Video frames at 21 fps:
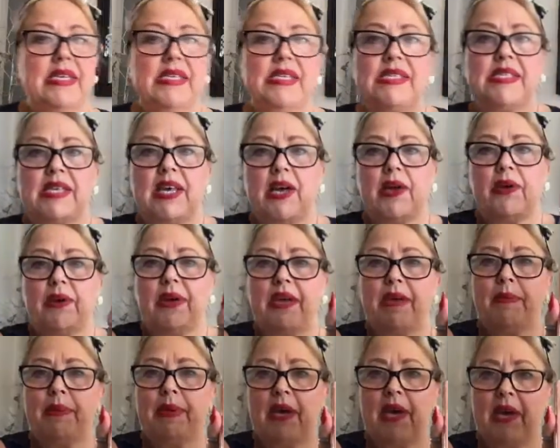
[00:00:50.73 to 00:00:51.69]
So
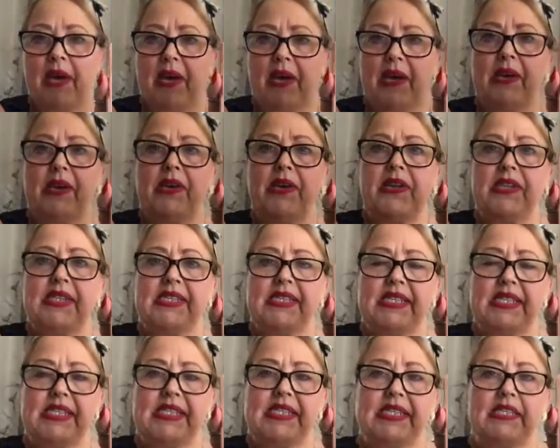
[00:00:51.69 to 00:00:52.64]
here we go, this
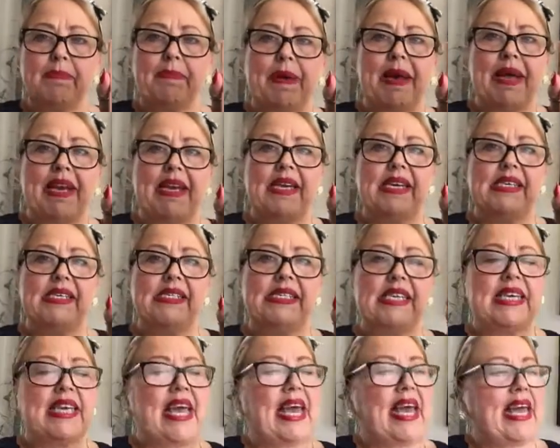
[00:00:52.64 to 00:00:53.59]
is the palette
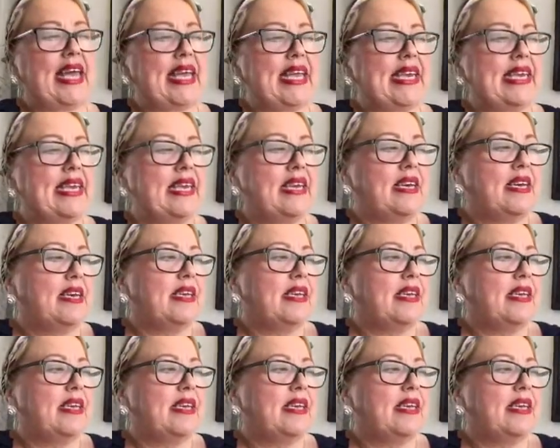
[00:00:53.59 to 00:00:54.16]
again.